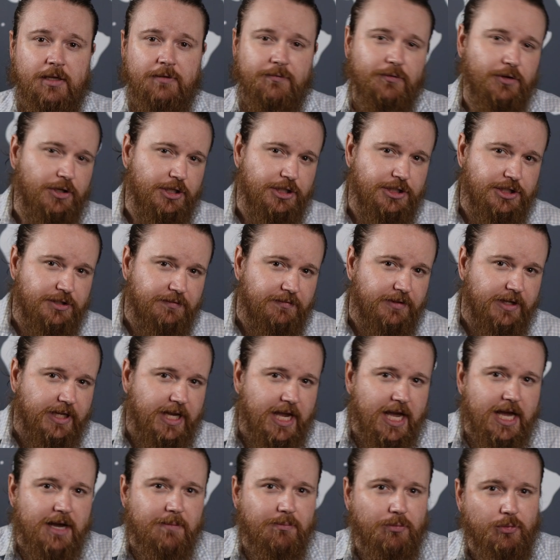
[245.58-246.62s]
Footage of the
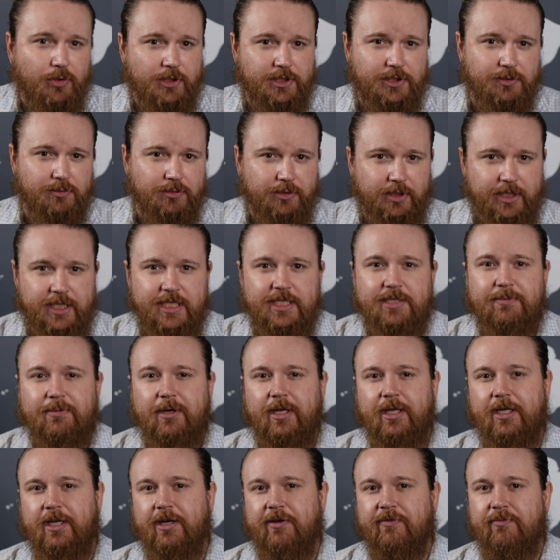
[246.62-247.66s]
cap wasn't released
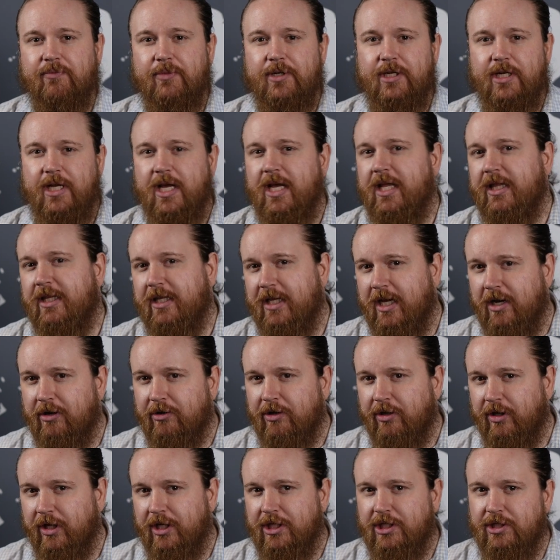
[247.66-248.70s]
by the government, and the
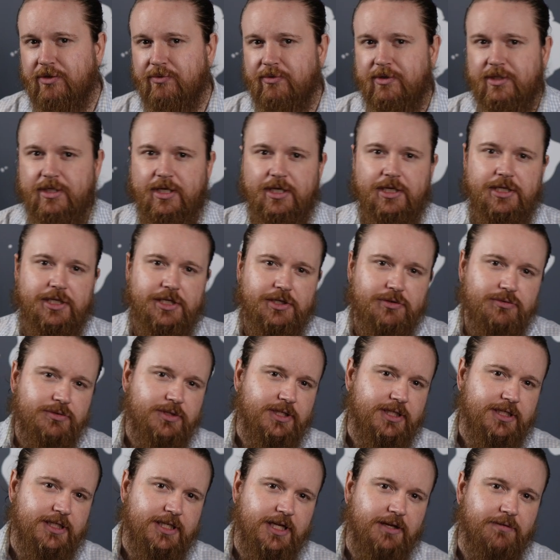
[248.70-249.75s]
calculation was done
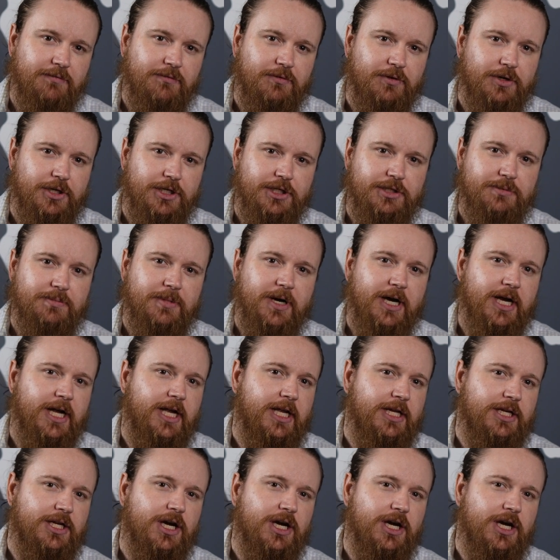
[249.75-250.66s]
using said footage by